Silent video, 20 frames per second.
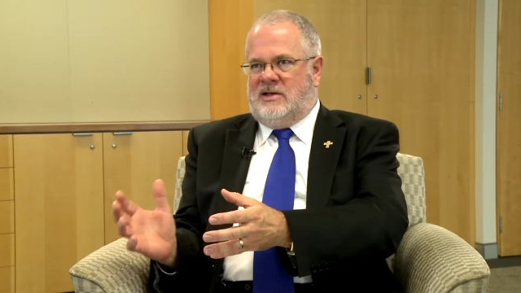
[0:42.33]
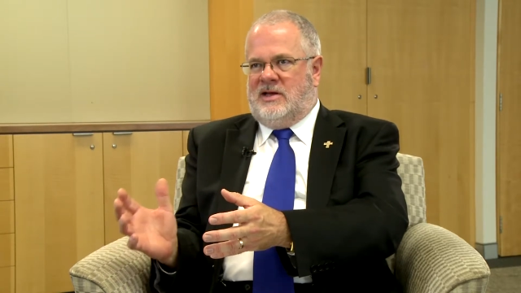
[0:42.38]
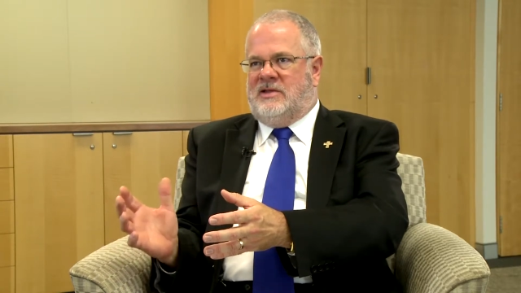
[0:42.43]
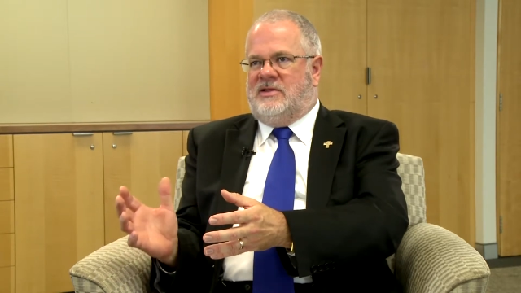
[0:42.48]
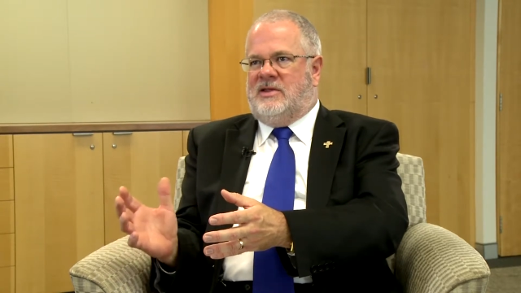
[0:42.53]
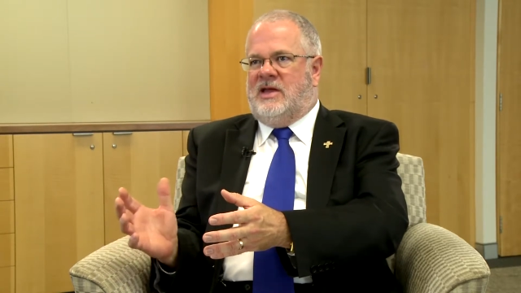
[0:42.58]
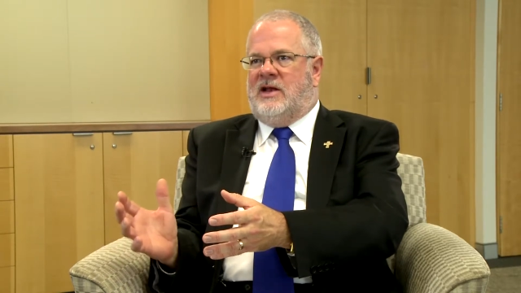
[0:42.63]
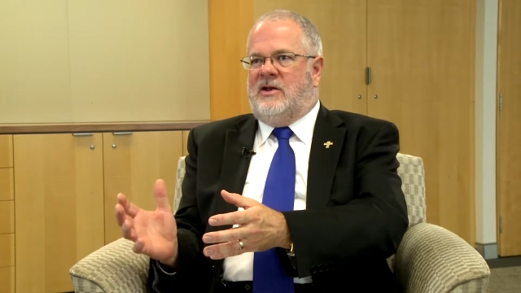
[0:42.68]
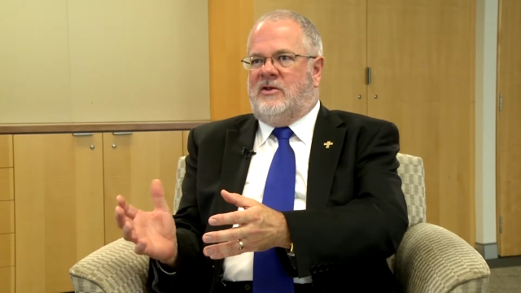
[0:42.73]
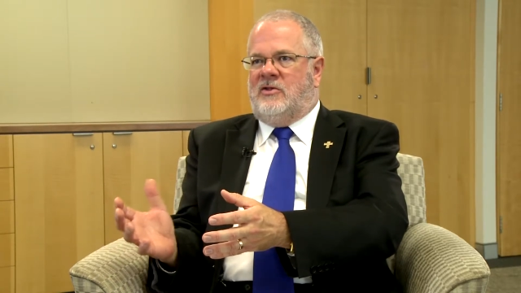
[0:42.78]
a
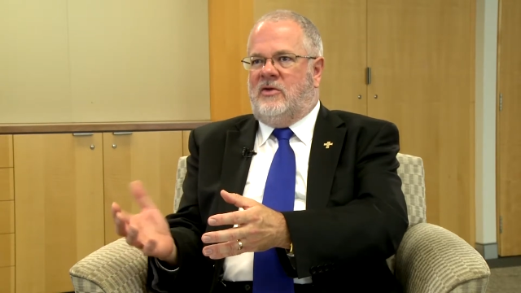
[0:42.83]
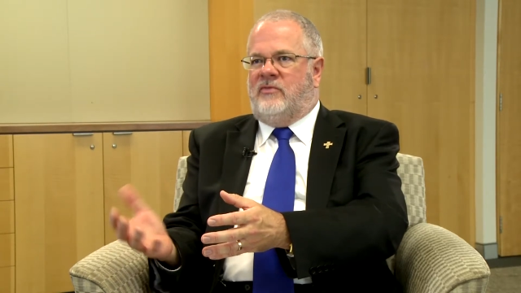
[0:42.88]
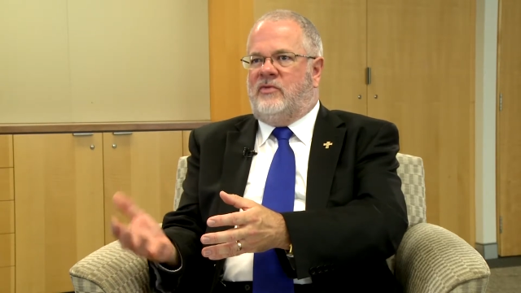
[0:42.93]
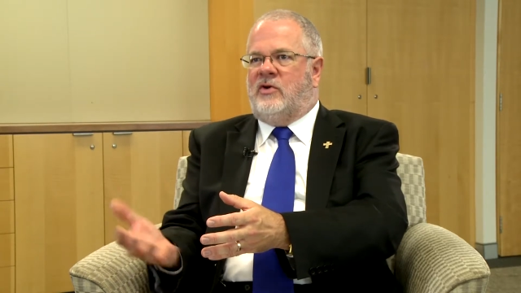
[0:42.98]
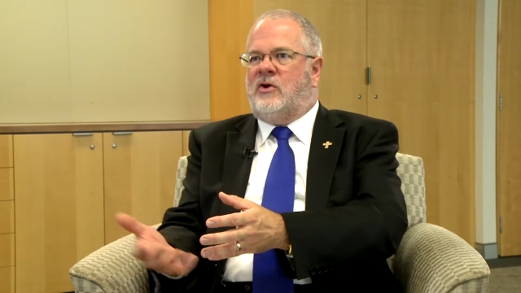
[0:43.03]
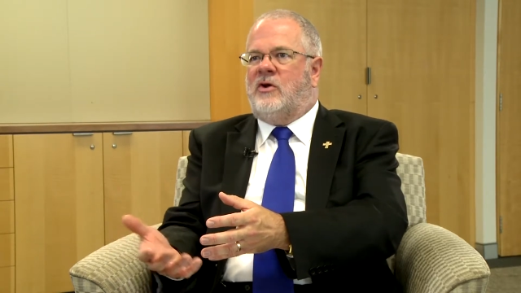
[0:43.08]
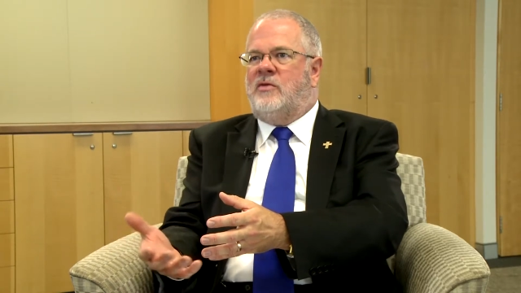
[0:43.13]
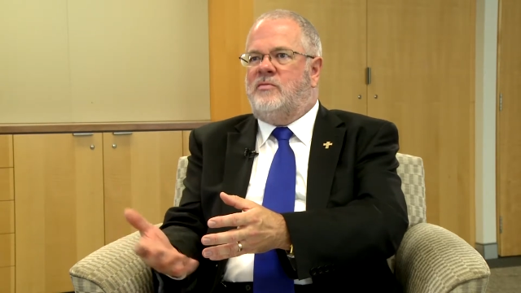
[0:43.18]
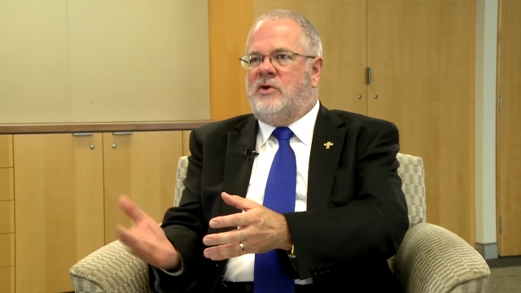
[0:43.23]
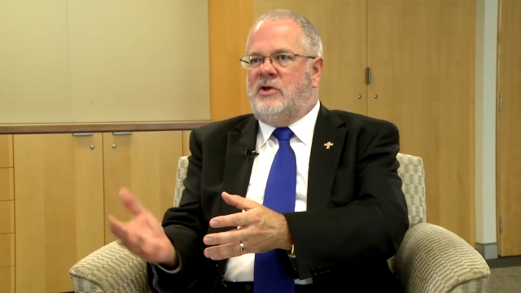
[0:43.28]
sense of a
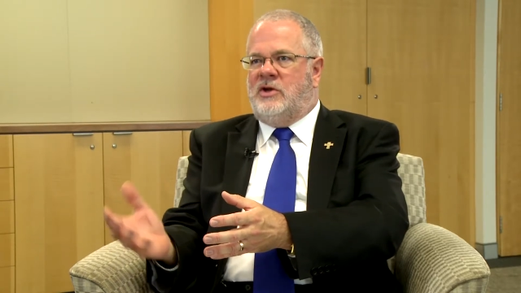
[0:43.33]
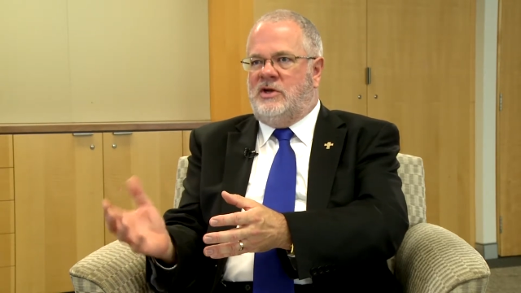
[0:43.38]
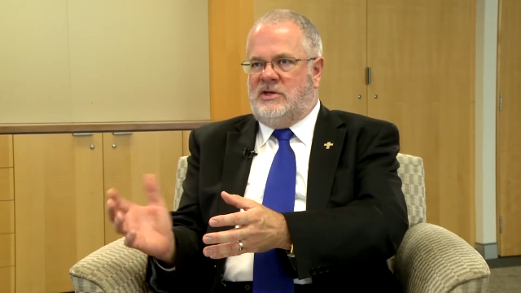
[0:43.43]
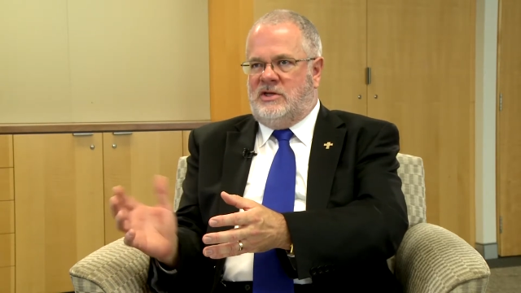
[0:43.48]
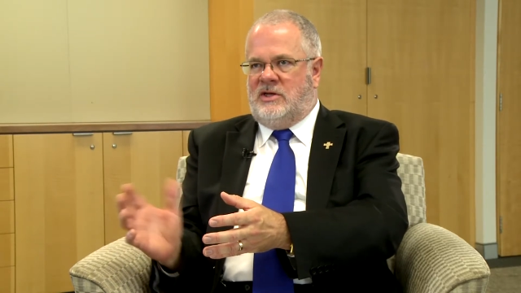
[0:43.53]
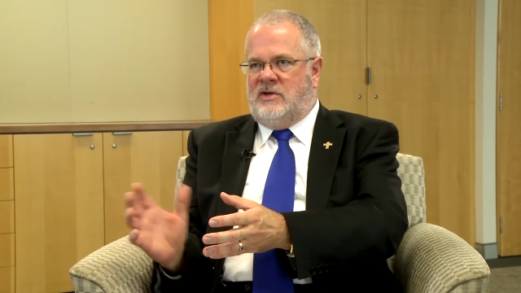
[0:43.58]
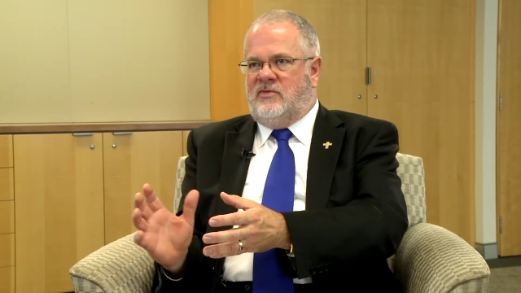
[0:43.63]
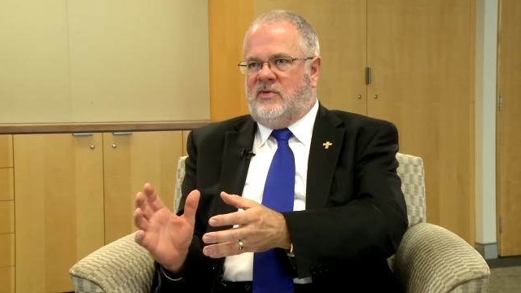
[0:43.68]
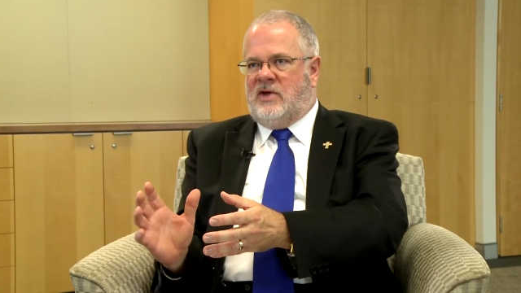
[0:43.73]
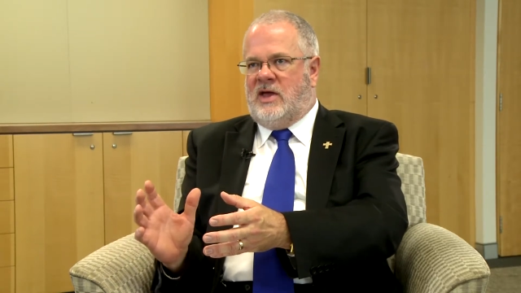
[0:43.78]

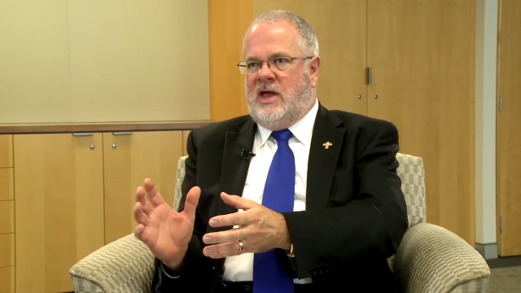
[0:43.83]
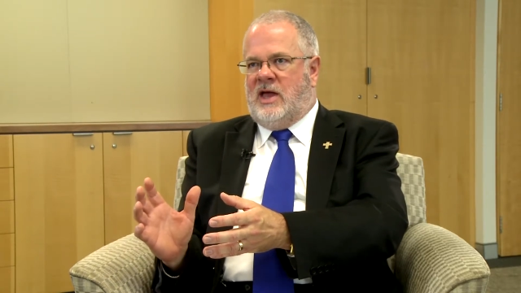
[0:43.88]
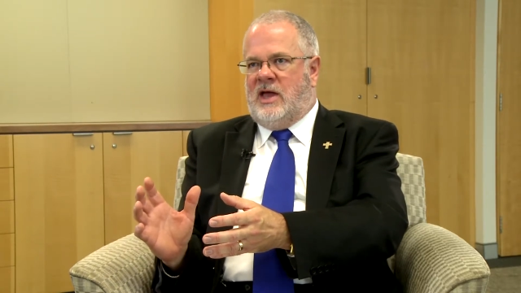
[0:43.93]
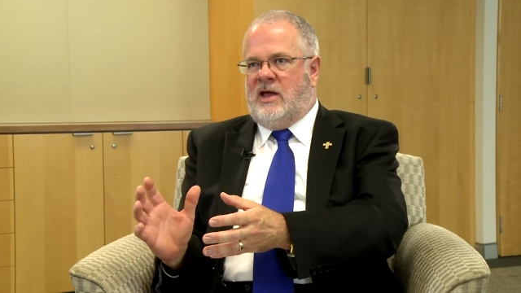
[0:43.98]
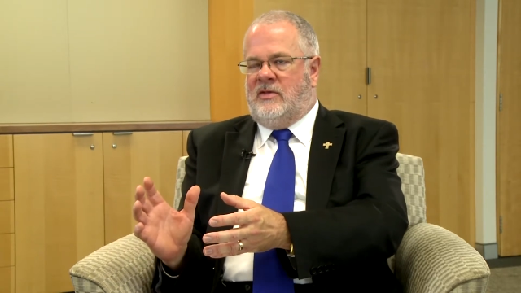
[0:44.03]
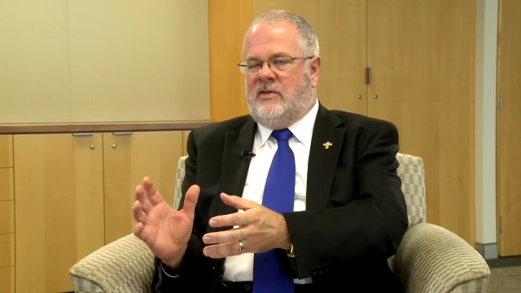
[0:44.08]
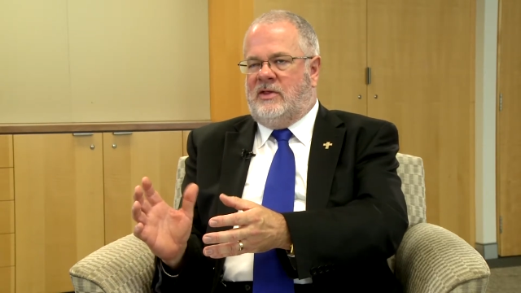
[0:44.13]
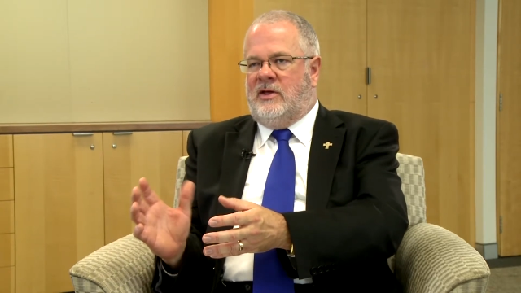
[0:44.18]
community of care.